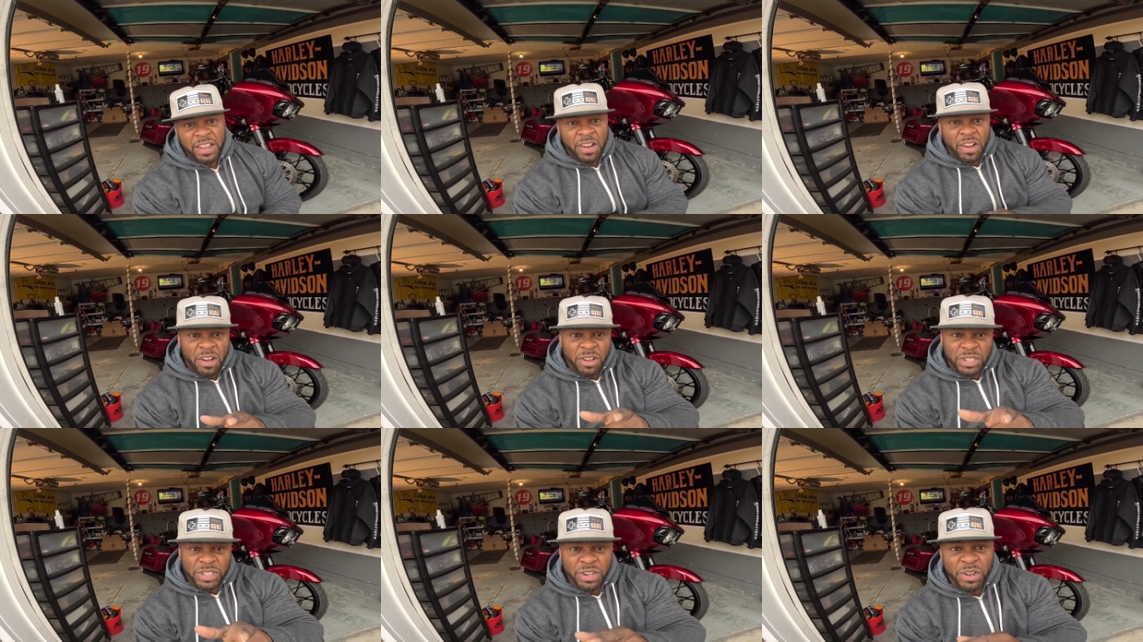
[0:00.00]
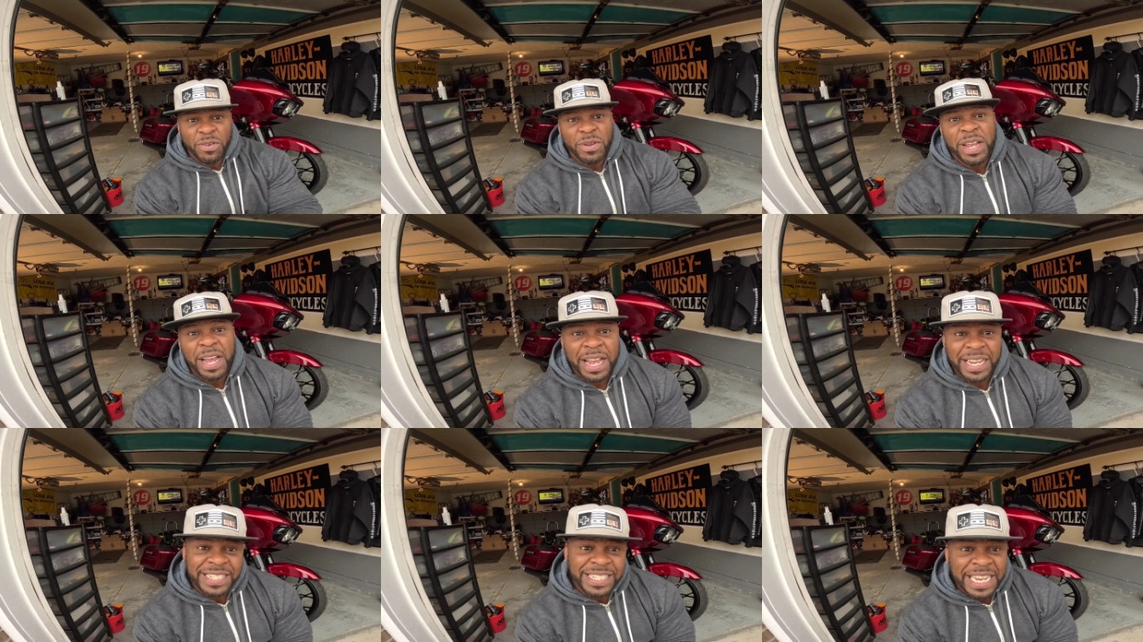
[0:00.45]
Also,
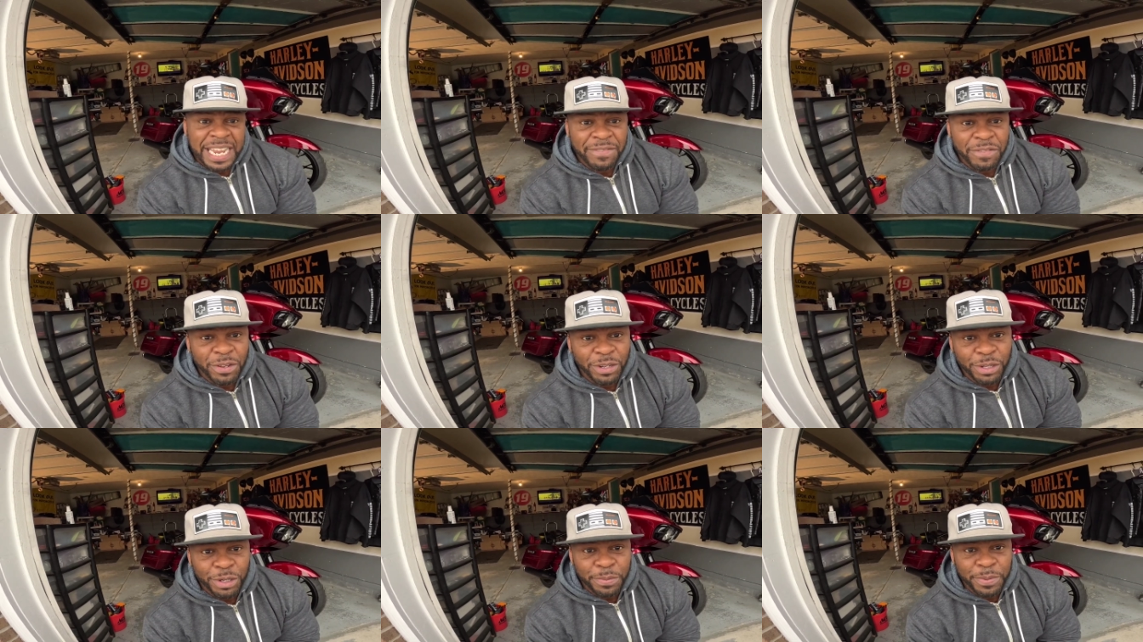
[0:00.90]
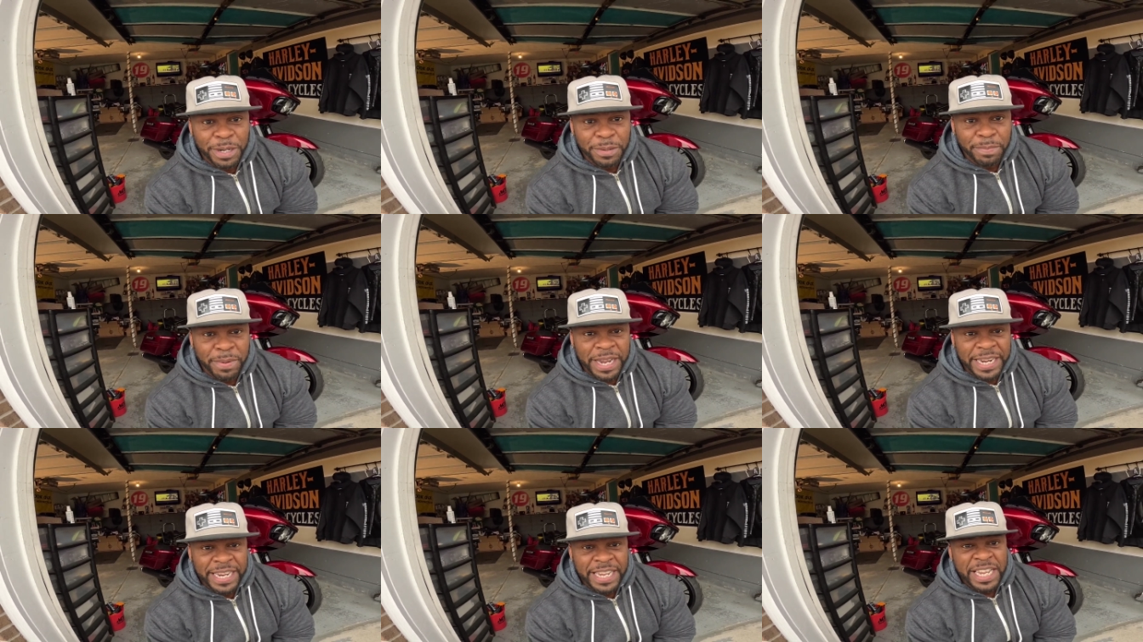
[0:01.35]
I can save you a little bit of
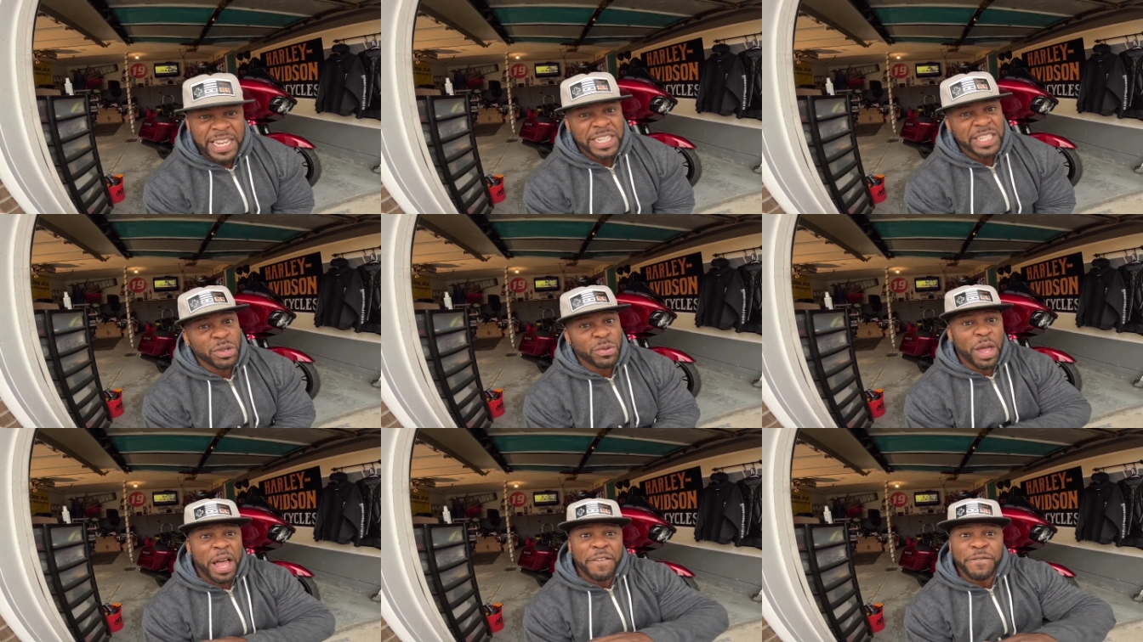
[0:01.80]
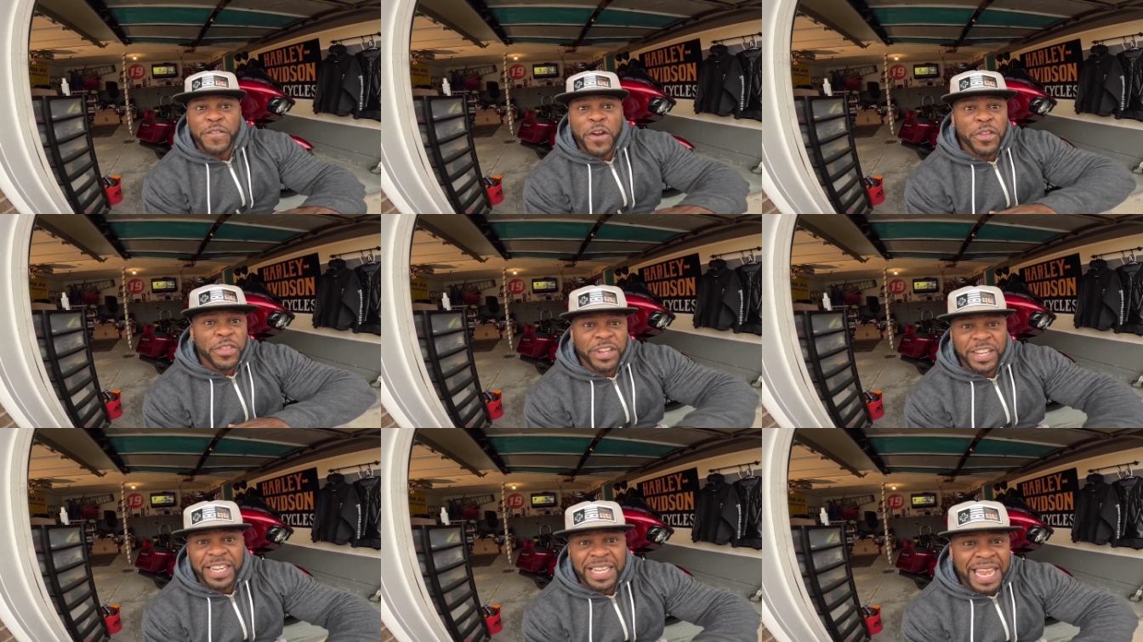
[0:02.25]
money. So without
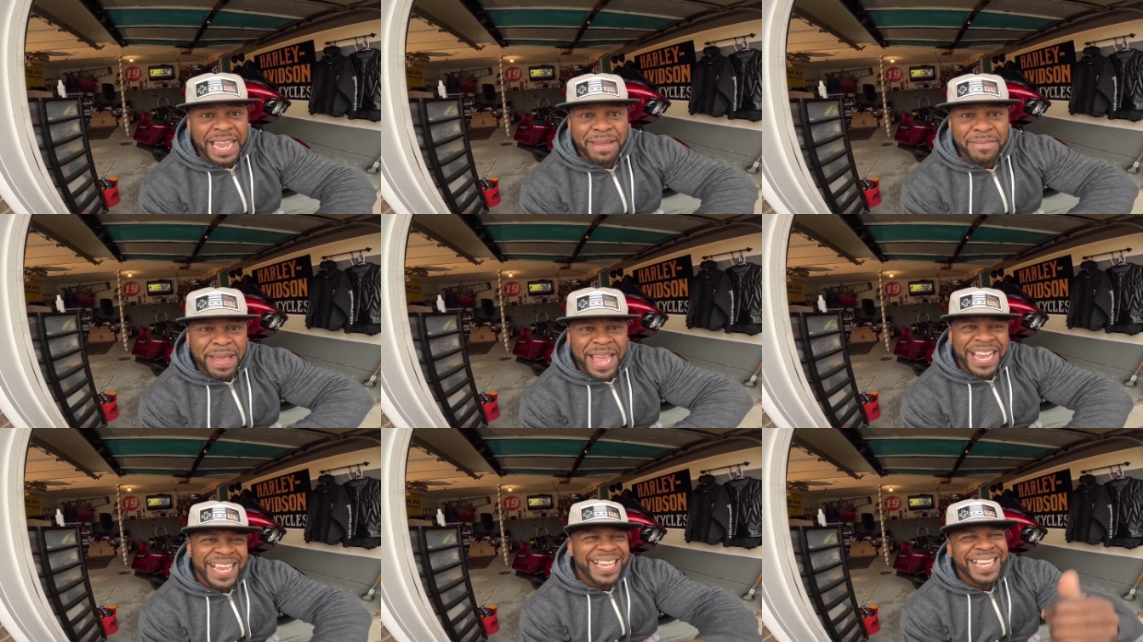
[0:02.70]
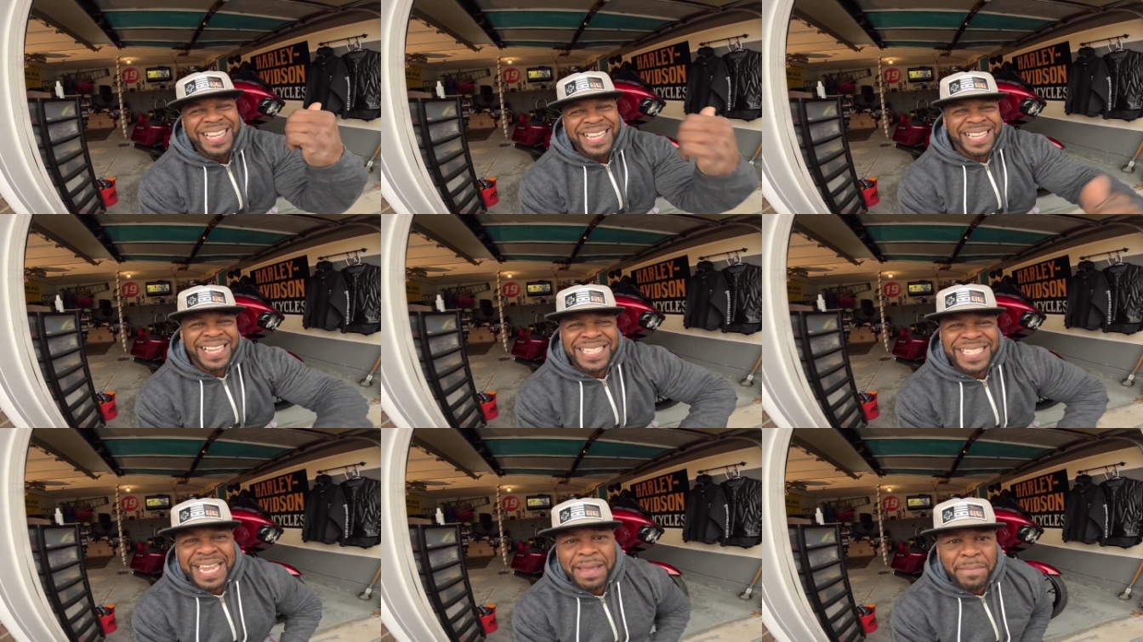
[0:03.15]
further delay, man,
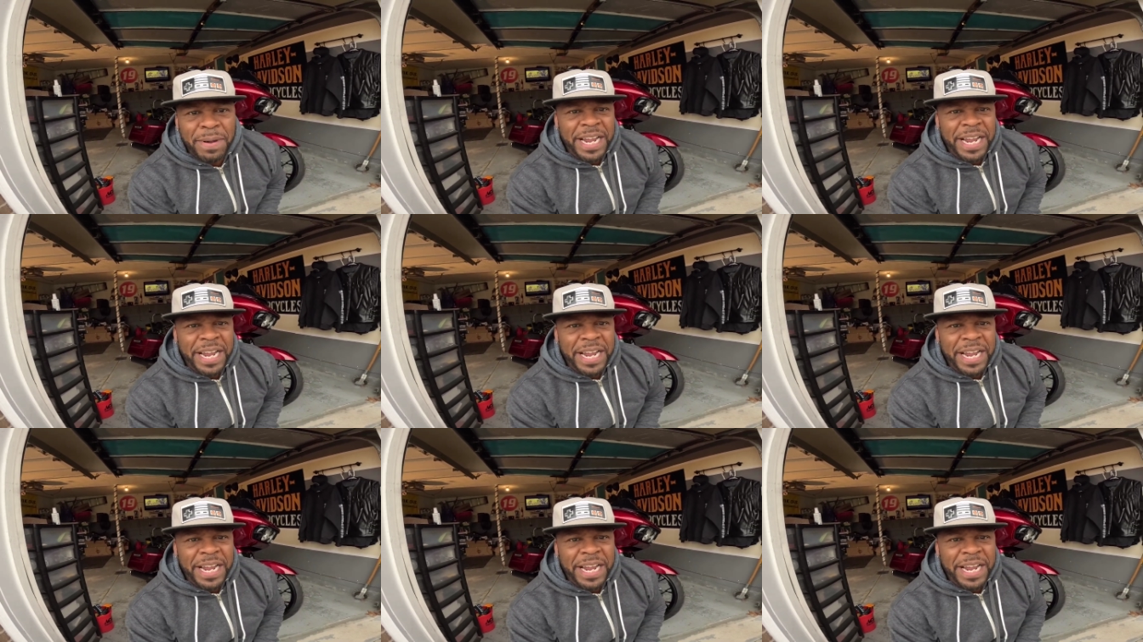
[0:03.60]
Let's get